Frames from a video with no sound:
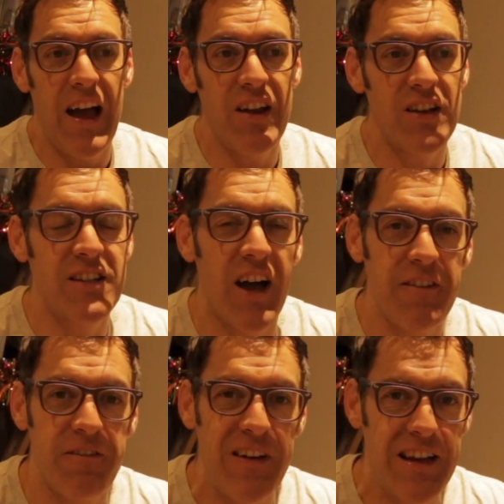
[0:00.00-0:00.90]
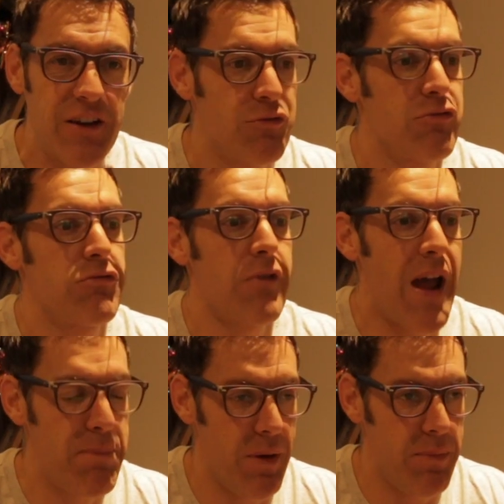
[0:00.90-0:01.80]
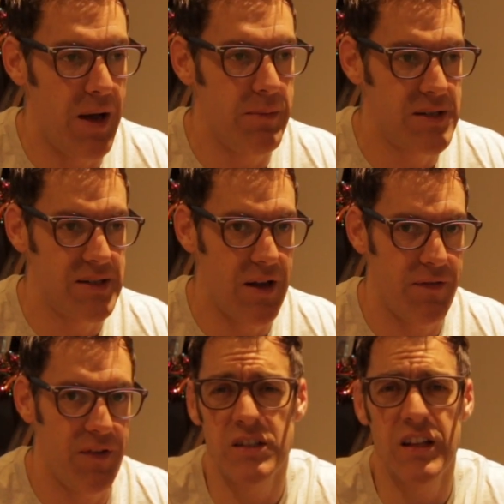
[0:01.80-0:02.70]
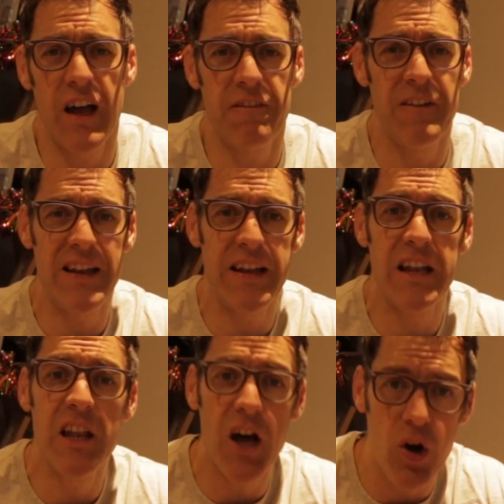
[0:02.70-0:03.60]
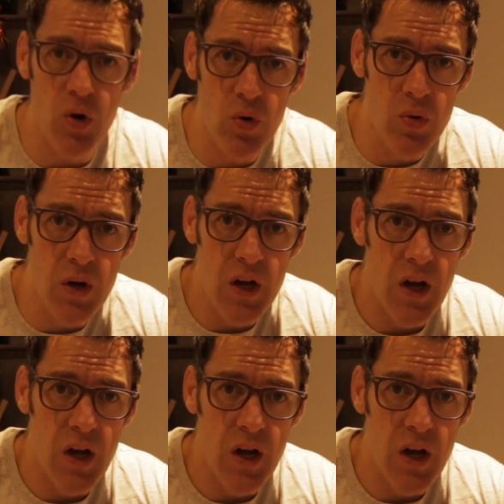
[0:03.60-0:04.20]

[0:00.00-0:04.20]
And I started feeling crap about myself. I started feeling low.